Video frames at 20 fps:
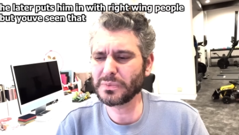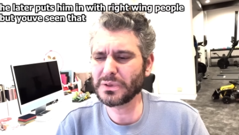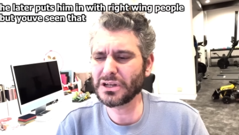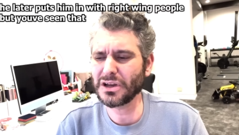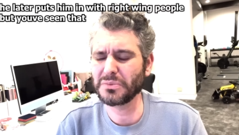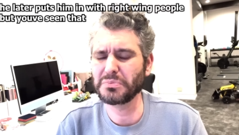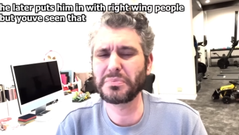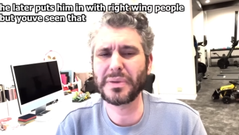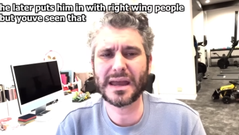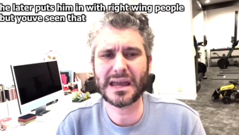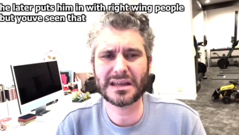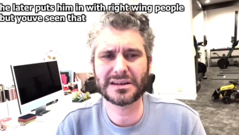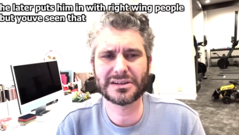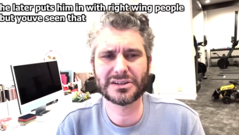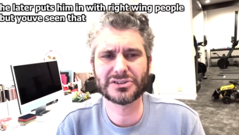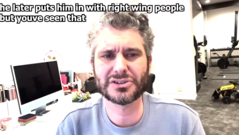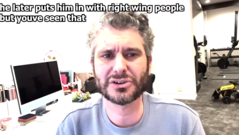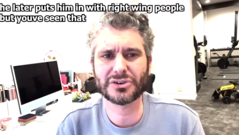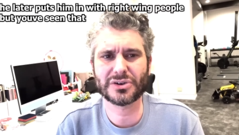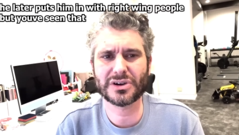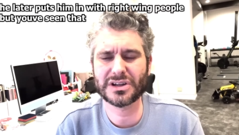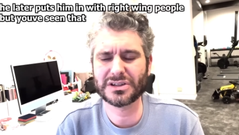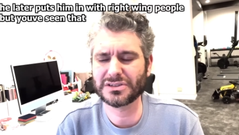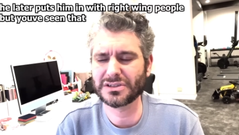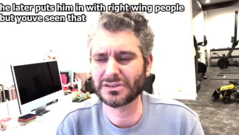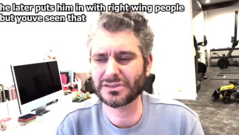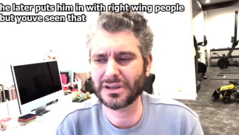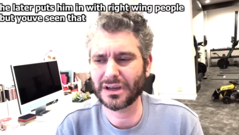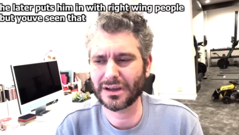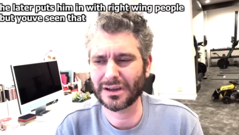be unbanned is a crazy
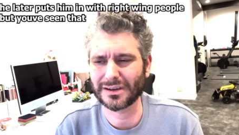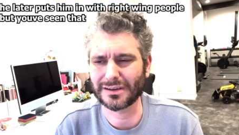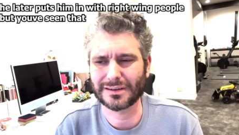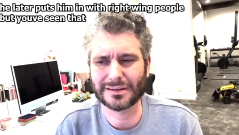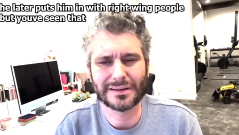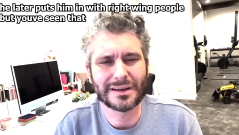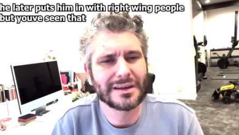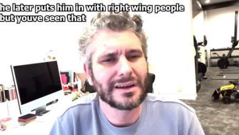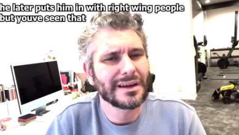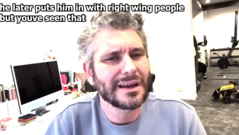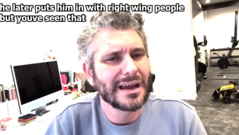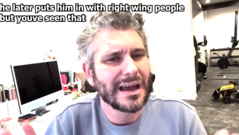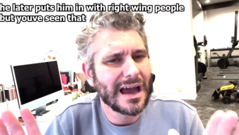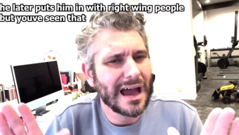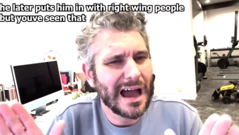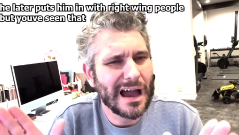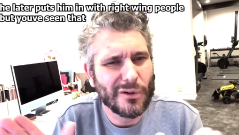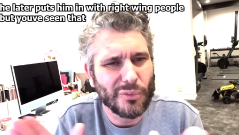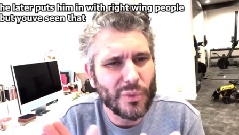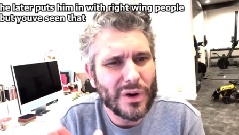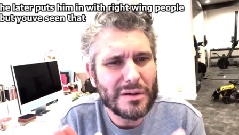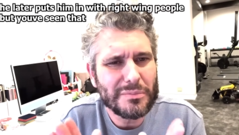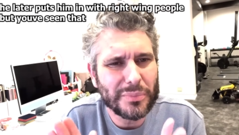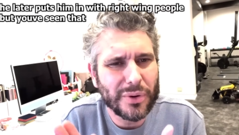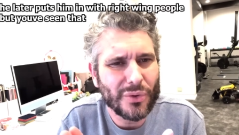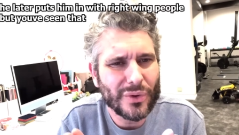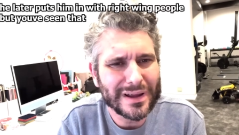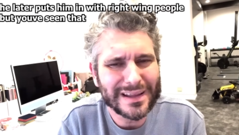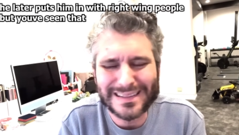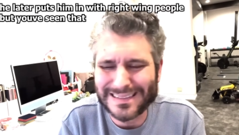take. At what
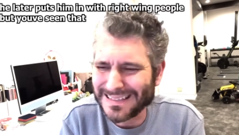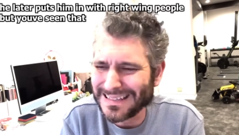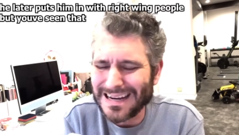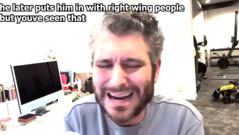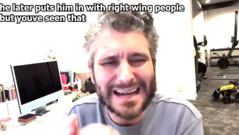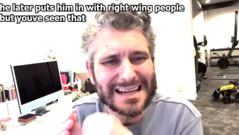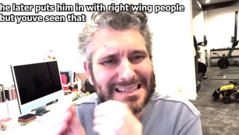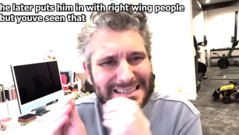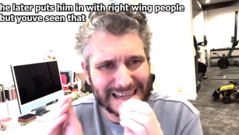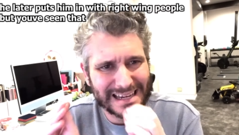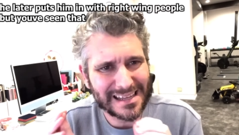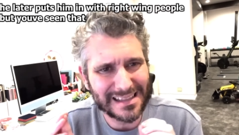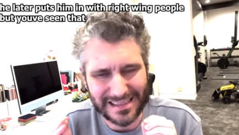point did I say